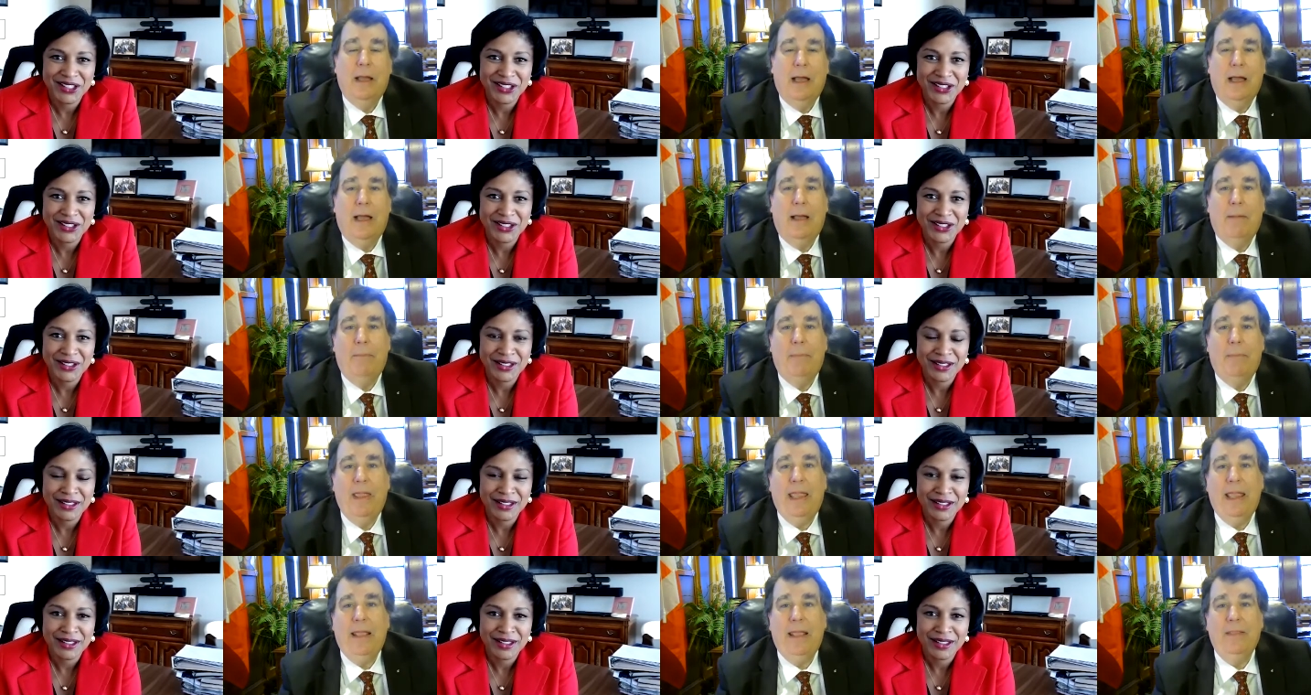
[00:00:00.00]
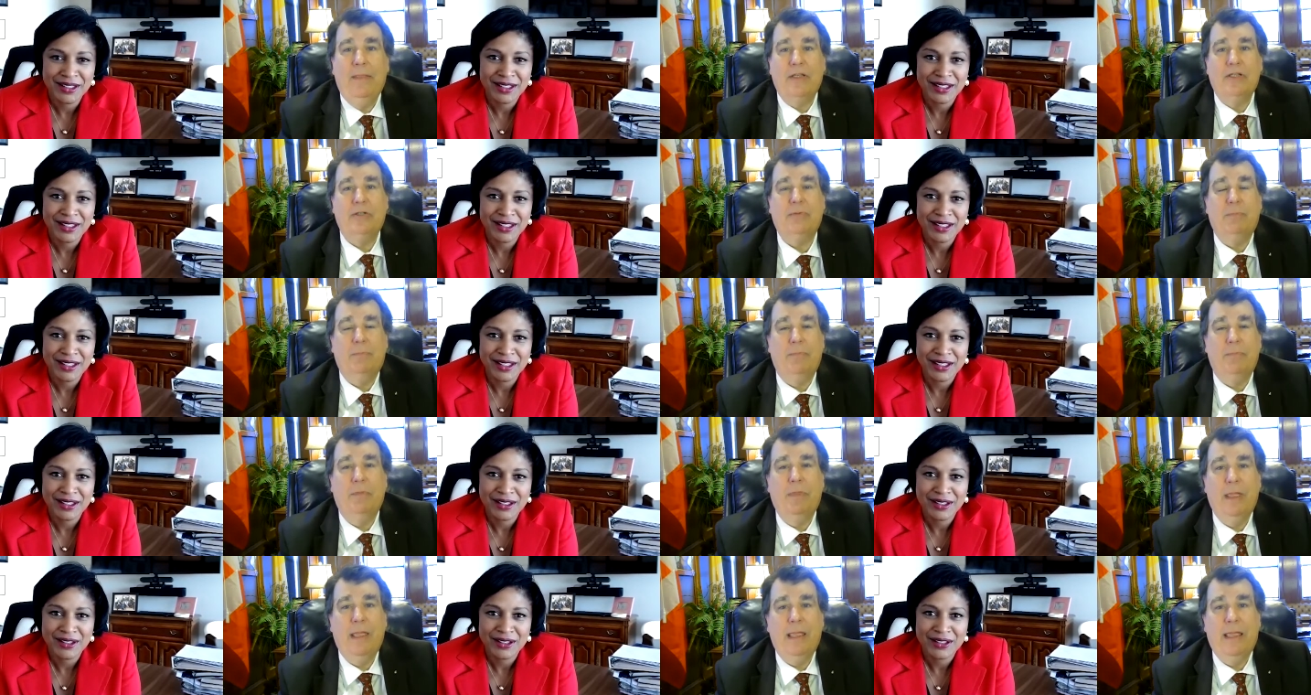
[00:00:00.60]
Speaker 1: uh, being the
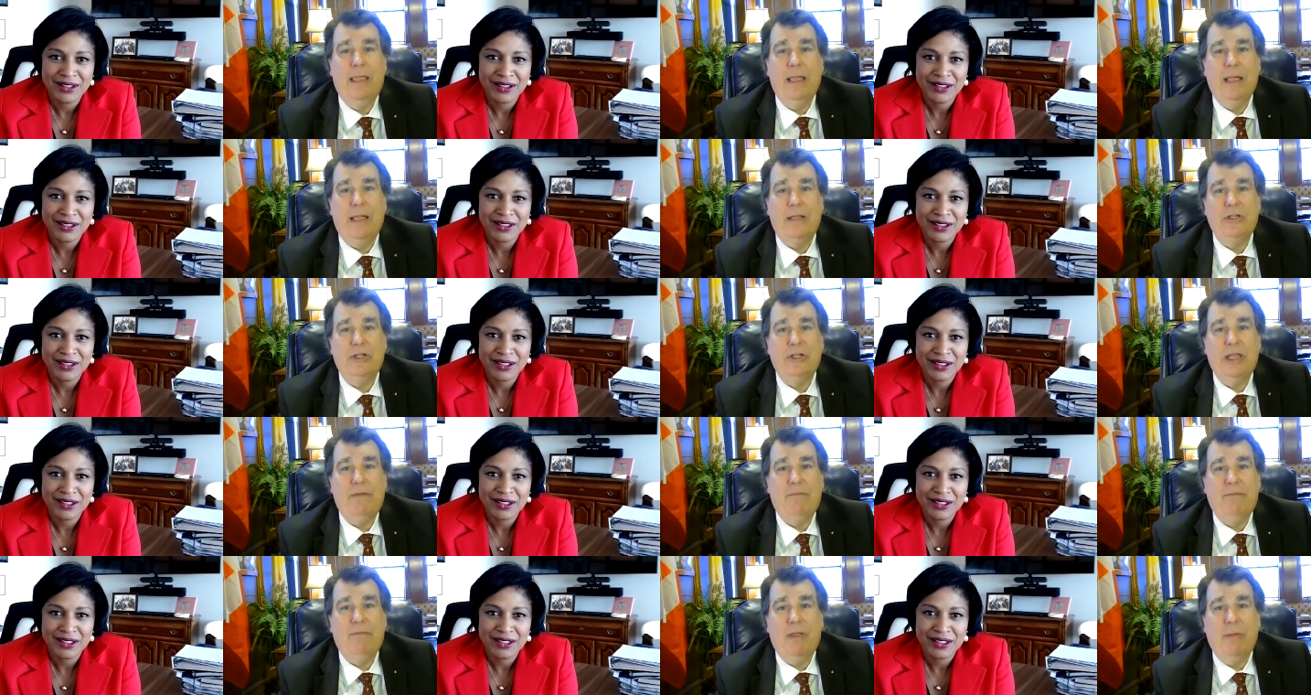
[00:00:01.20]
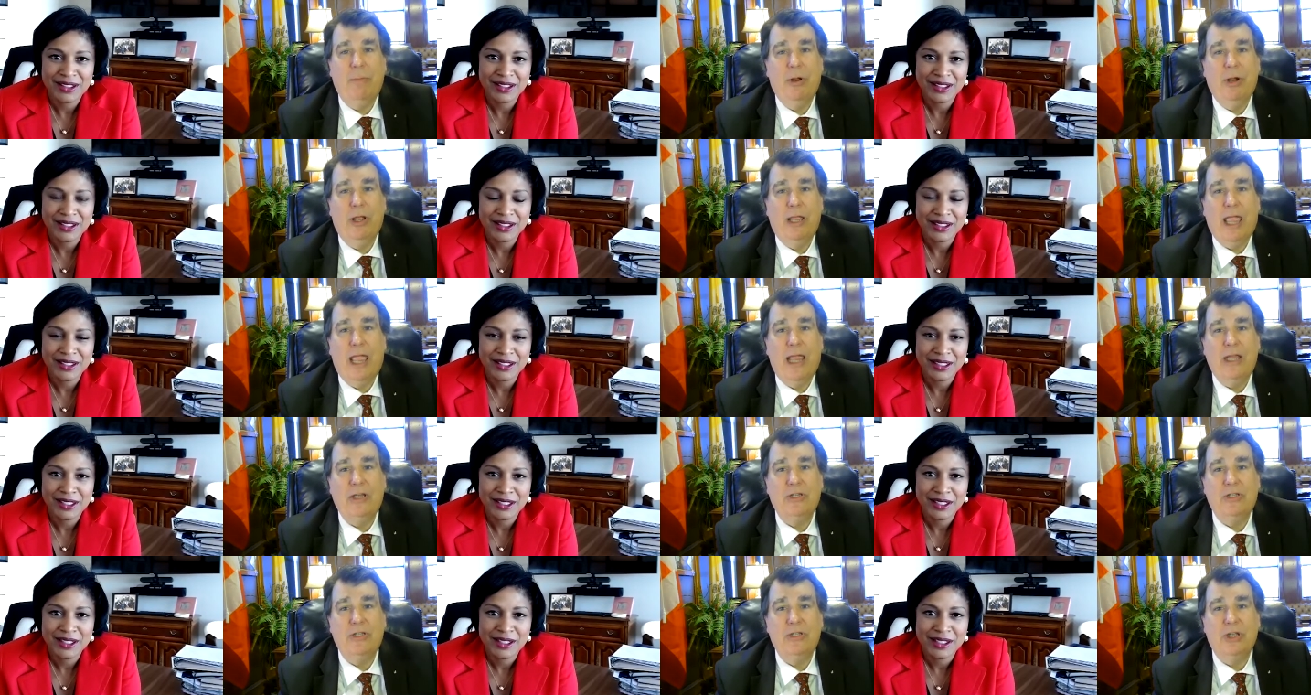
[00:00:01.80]
the uh, chief
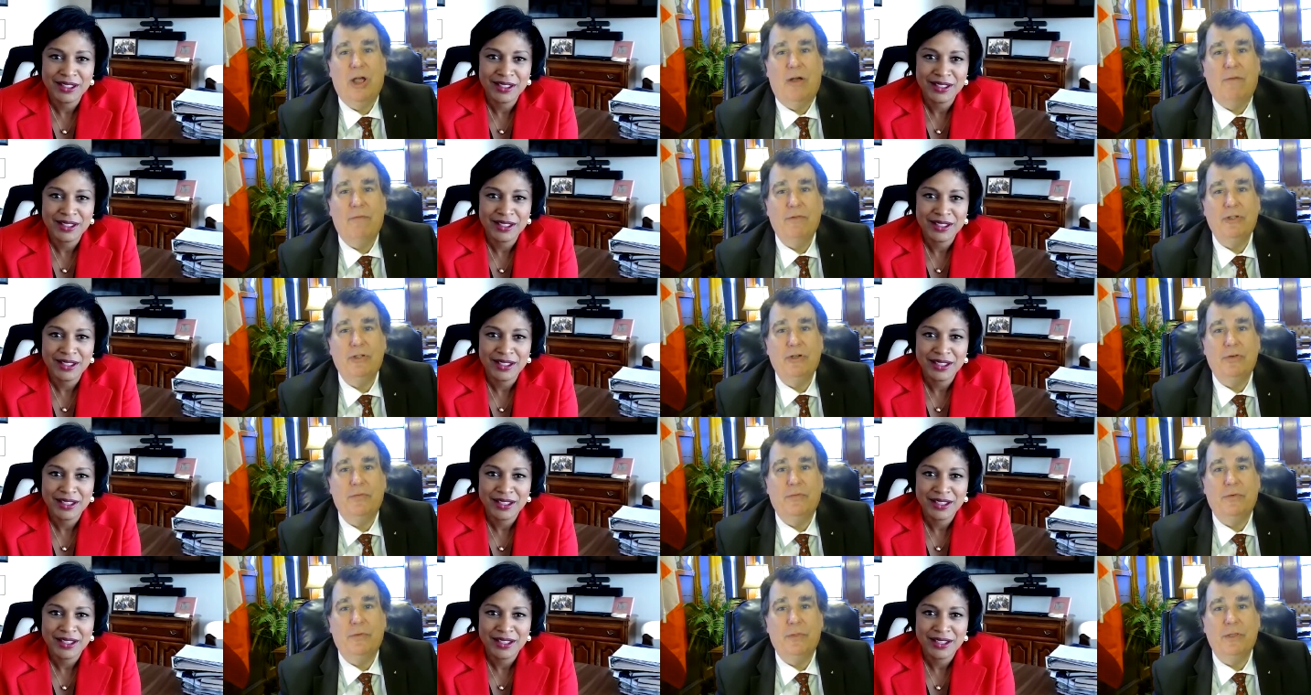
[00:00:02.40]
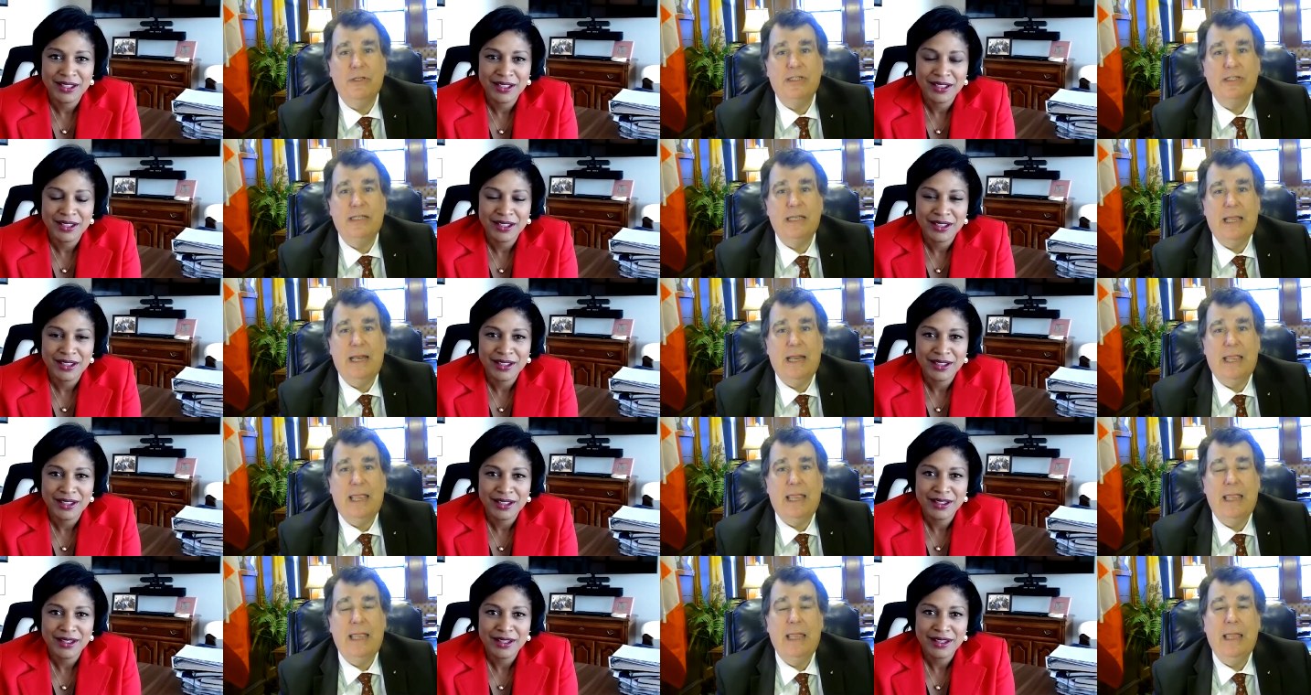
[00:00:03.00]
communications officer for the
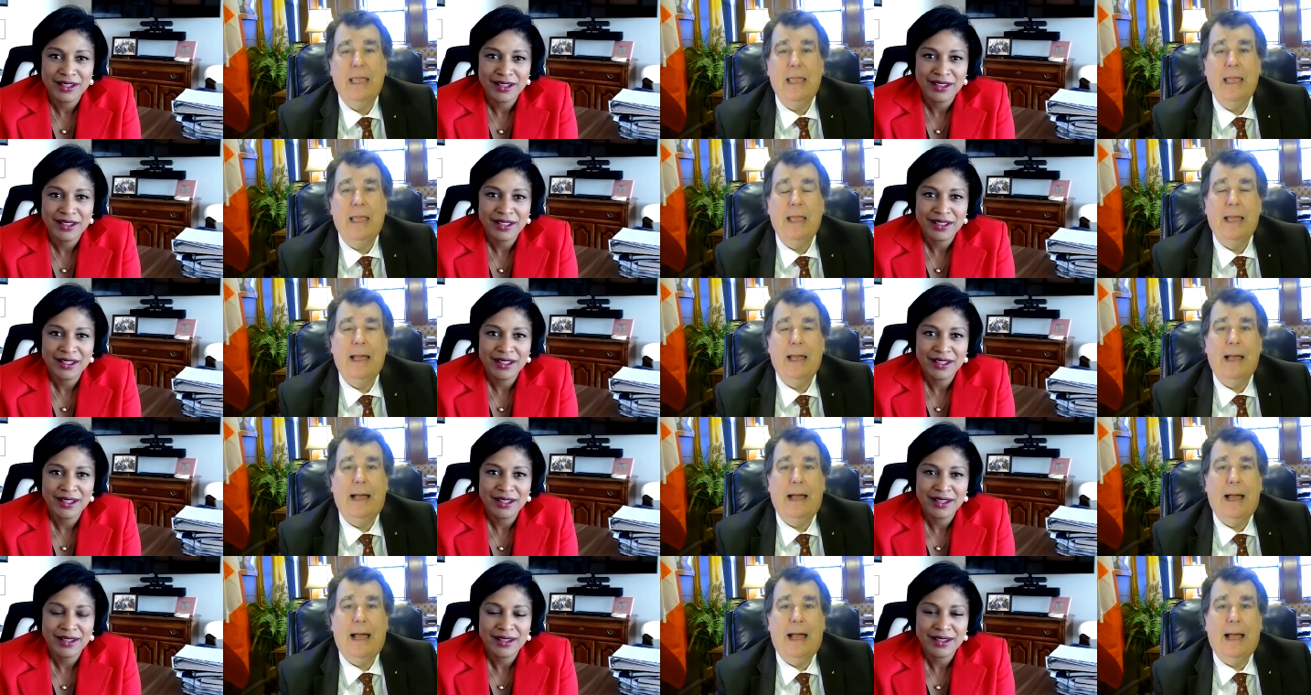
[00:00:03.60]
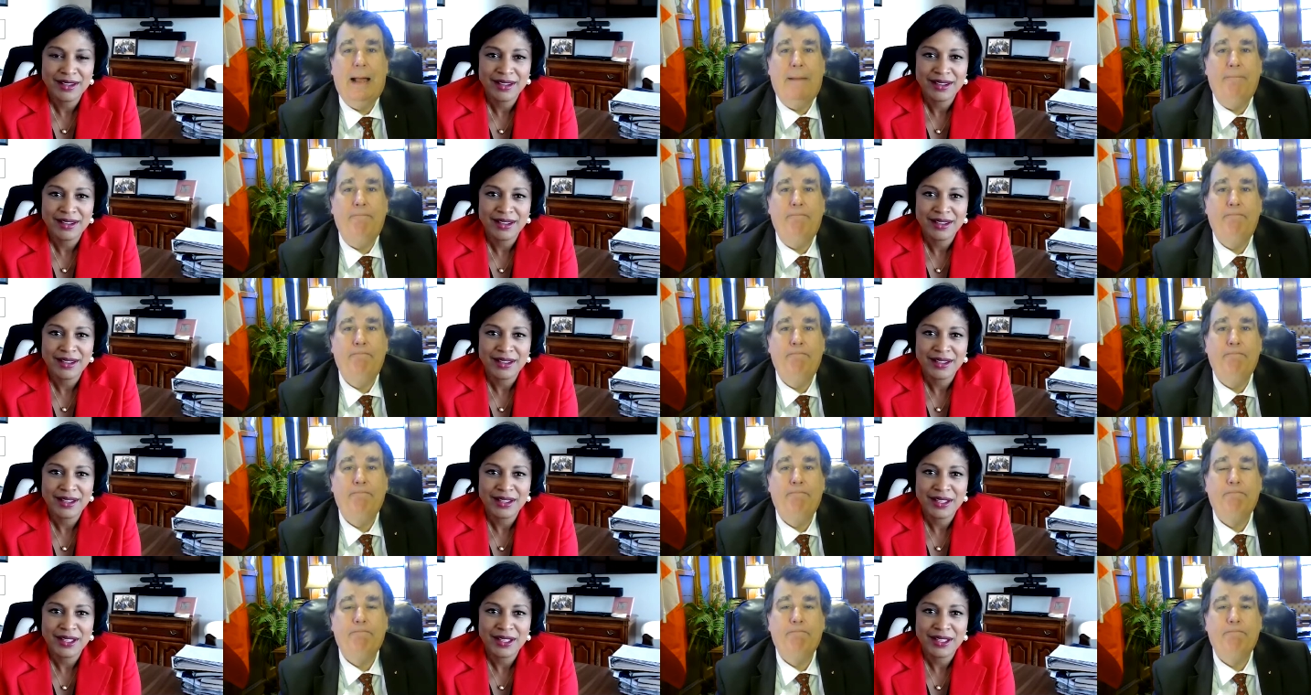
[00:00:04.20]
city. Um,